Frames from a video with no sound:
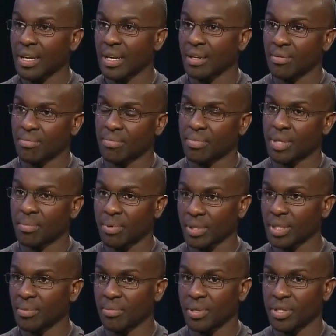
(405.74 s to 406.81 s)
and the
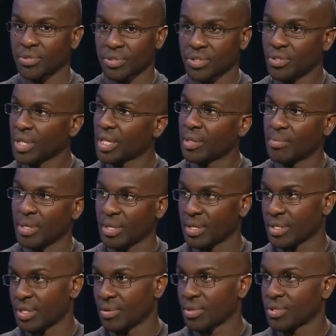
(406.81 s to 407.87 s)
Brooklyn Bridge was tricky
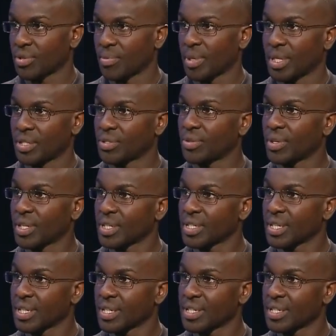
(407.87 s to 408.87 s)
because there were so many. Oh, that's tourists, right,